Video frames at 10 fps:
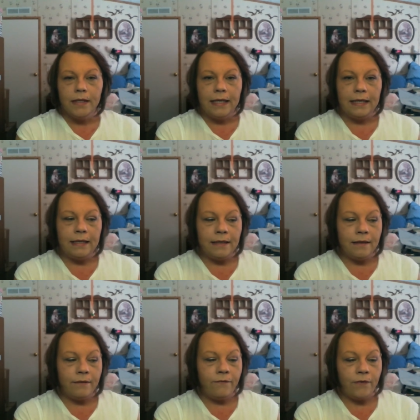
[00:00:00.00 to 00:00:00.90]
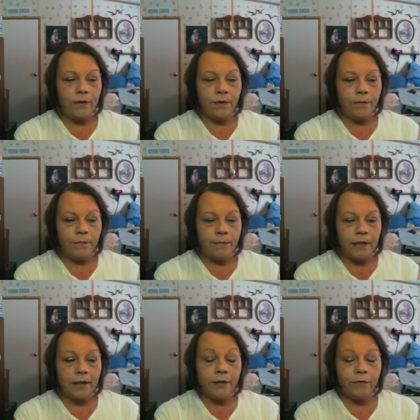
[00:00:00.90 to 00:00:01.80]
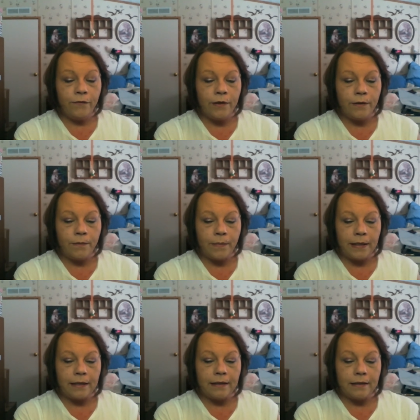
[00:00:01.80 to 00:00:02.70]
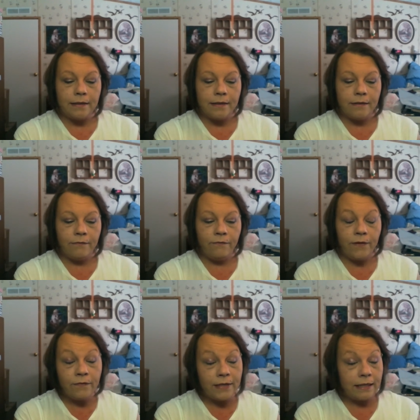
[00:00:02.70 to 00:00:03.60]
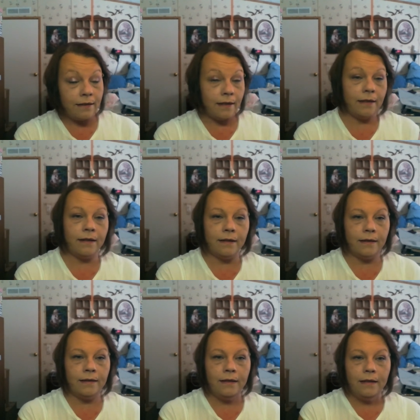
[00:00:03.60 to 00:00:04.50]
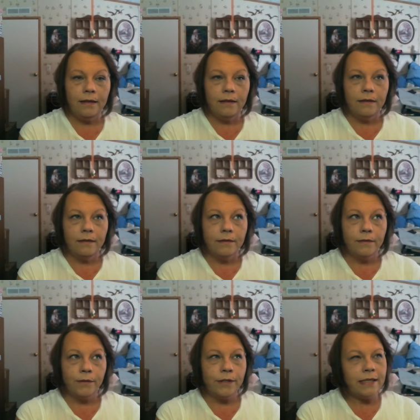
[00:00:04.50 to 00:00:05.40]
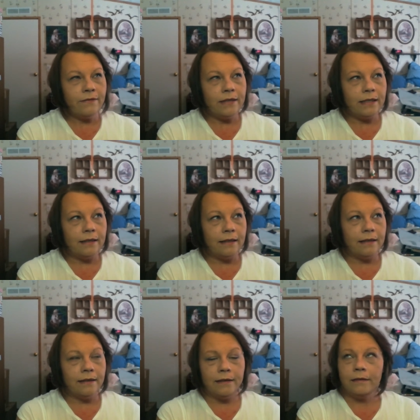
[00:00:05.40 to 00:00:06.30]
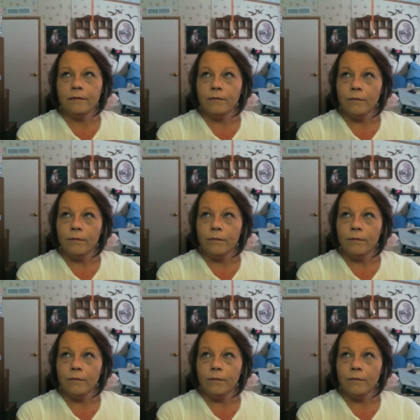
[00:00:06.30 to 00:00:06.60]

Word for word: And then the film, the clear film is $15.99 or $17.99.